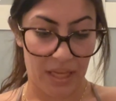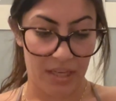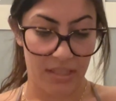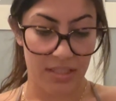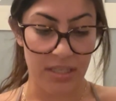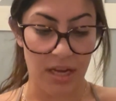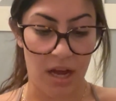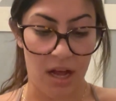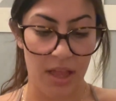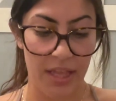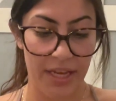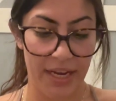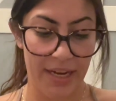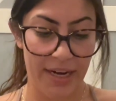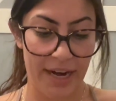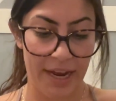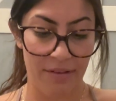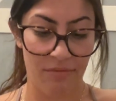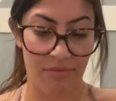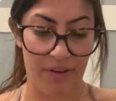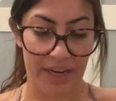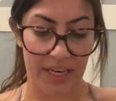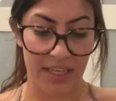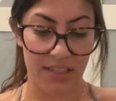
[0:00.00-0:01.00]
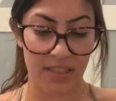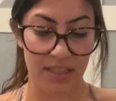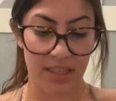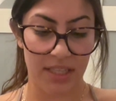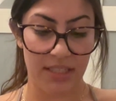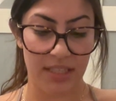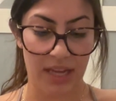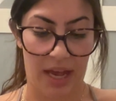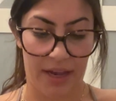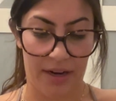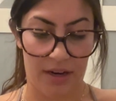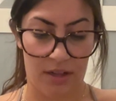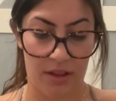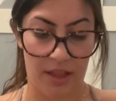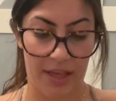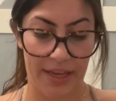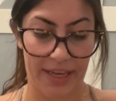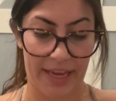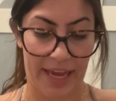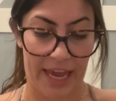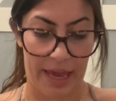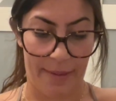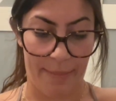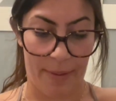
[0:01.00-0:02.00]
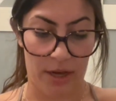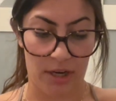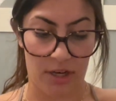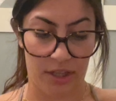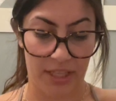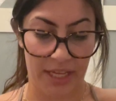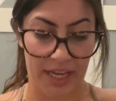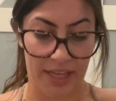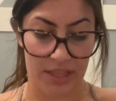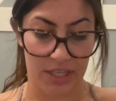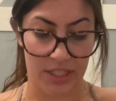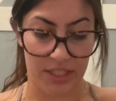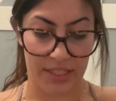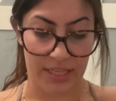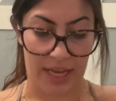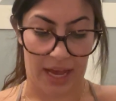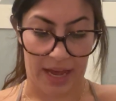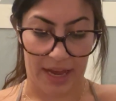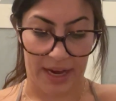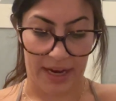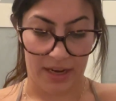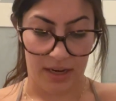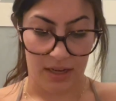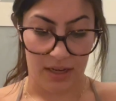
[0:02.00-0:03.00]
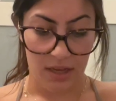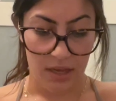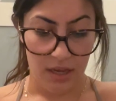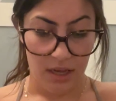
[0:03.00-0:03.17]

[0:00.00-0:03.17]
Talia and I ran into the tunnel and came out on the other side.